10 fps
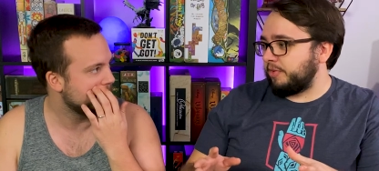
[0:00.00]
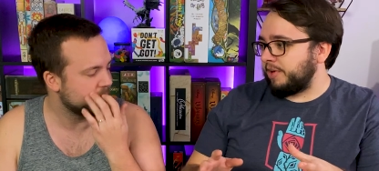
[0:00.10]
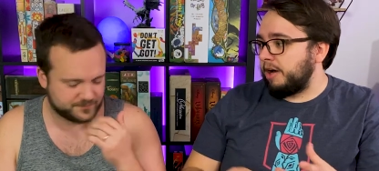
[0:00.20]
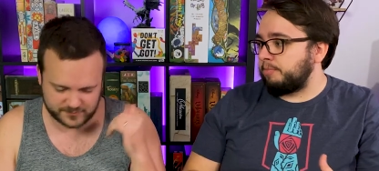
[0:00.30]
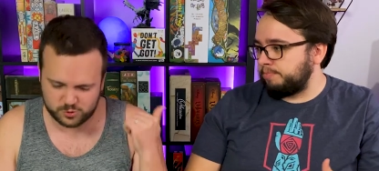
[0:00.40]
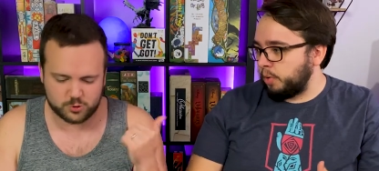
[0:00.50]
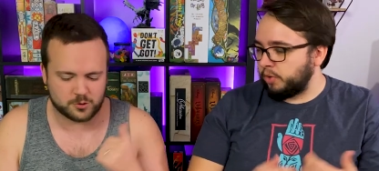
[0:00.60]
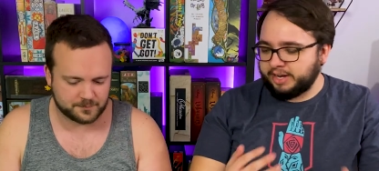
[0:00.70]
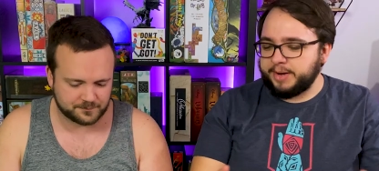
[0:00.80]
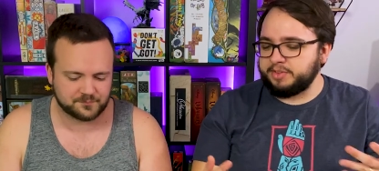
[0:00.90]
Speaker 1: of how
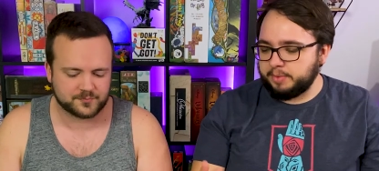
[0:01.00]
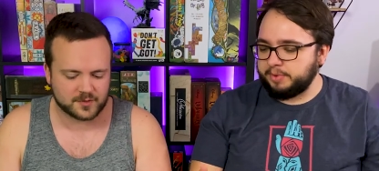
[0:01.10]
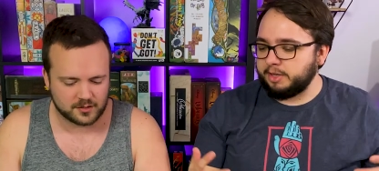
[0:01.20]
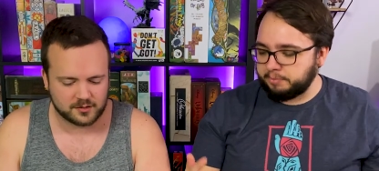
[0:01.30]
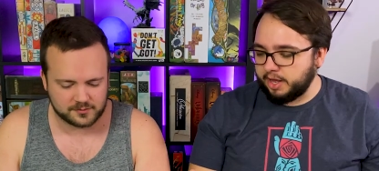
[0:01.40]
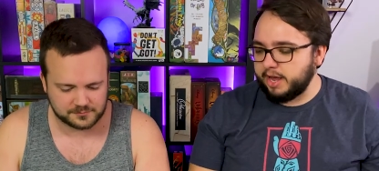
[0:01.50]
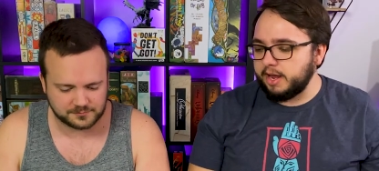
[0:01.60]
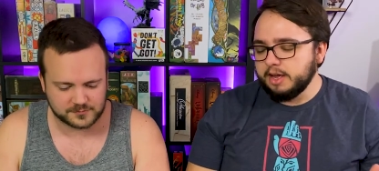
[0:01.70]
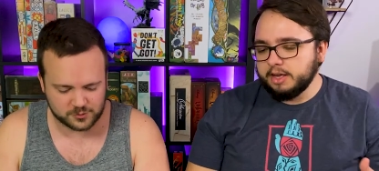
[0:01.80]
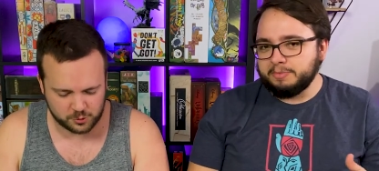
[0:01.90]
board games typically play.